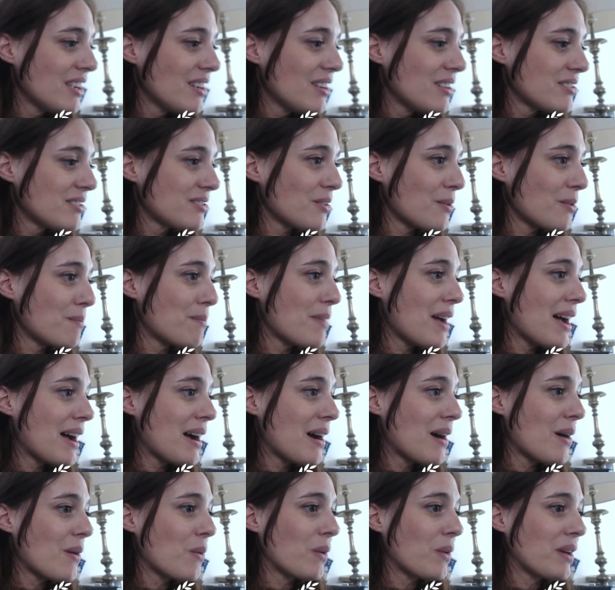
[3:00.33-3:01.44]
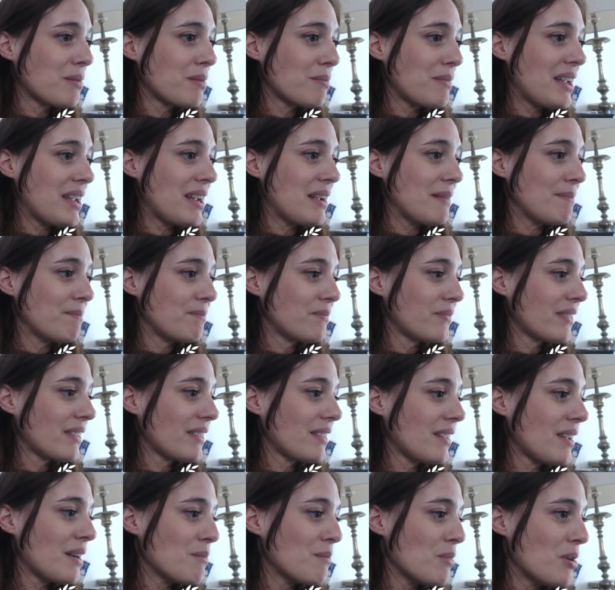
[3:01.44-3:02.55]
so bear with me
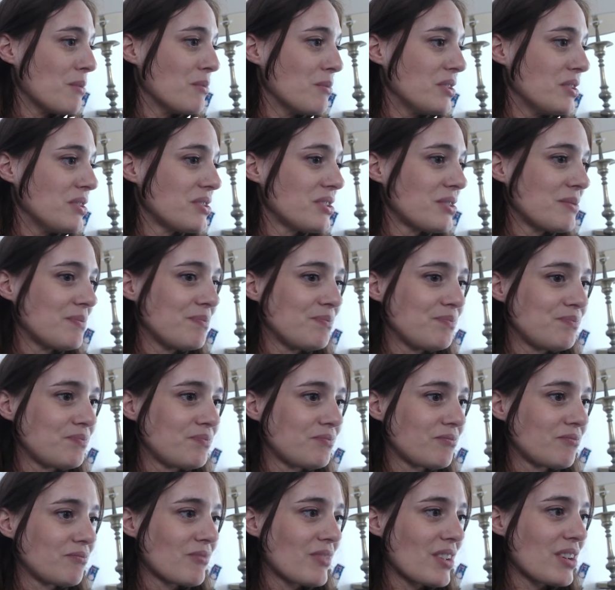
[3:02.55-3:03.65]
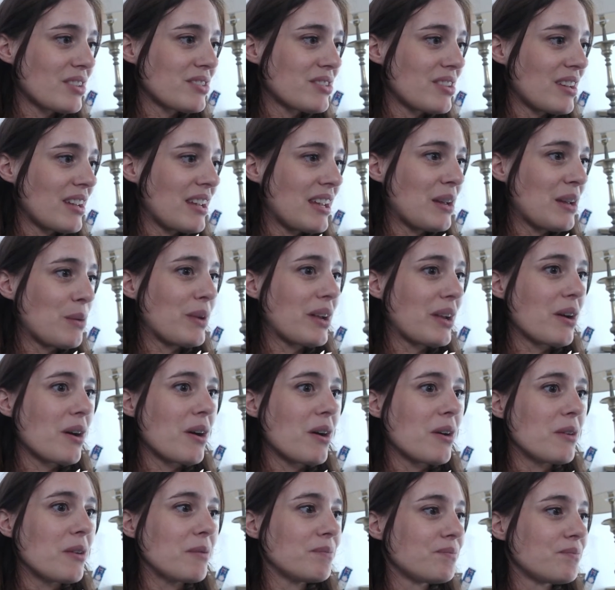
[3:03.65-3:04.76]
a moment. So here we go.